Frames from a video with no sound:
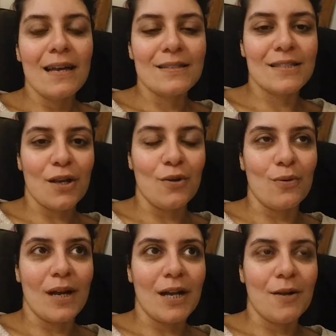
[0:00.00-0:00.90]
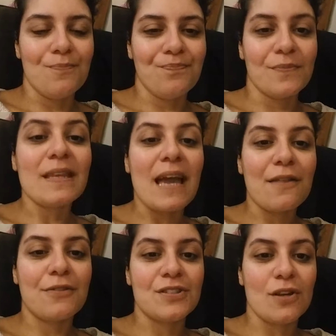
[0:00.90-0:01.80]
so
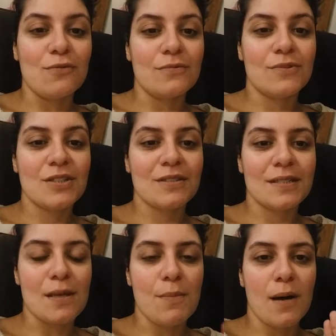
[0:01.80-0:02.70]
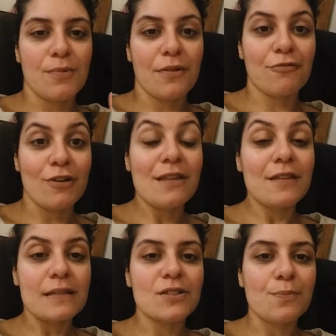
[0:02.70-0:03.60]
so just to sum up, the 3
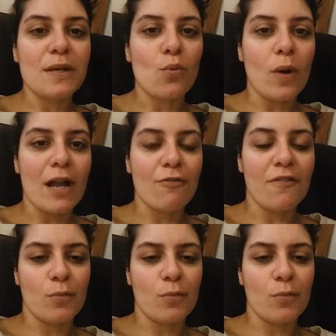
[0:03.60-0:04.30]
things to be aware of.